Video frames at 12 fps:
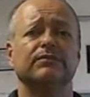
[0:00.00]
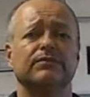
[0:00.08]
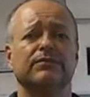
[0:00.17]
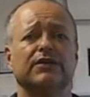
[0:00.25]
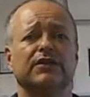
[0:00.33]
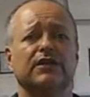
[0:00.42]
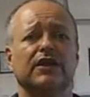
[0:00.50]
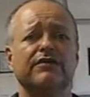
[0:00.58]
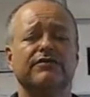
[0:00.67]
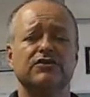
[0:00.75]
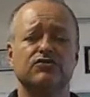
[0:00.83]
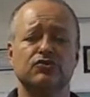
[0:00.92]
lot of
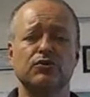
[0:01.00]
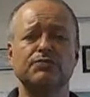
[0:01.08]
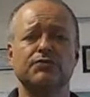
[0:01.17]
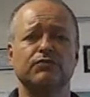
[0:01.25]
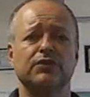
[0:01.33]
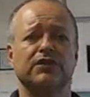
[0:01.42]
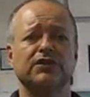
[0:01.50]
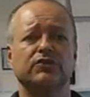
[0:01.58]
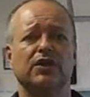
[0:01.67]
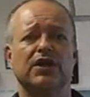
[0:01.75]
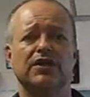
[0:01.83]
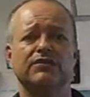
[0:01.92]
these groups are really
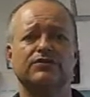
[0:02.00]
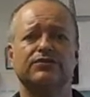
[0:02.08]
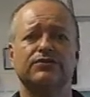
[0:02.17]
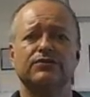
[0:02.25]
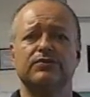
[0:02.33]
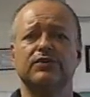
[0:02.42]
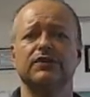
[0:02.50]
trying to